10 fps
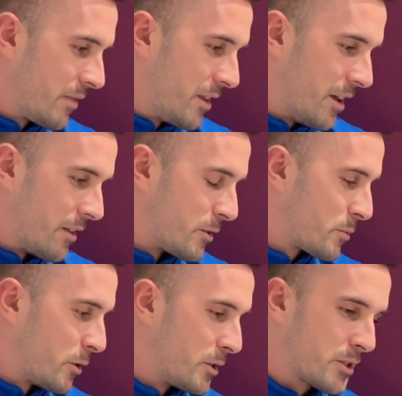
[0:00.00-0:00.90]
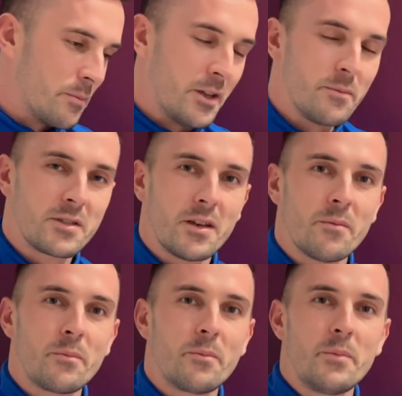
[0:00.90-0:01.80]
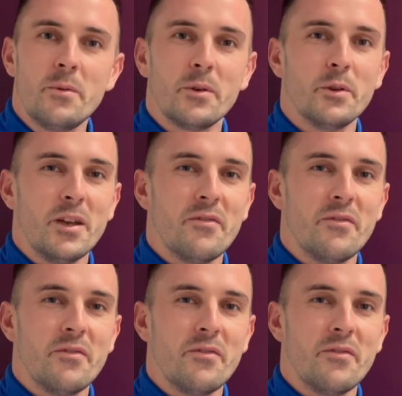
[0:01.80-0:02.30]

Yeah, there's probably some names that people don't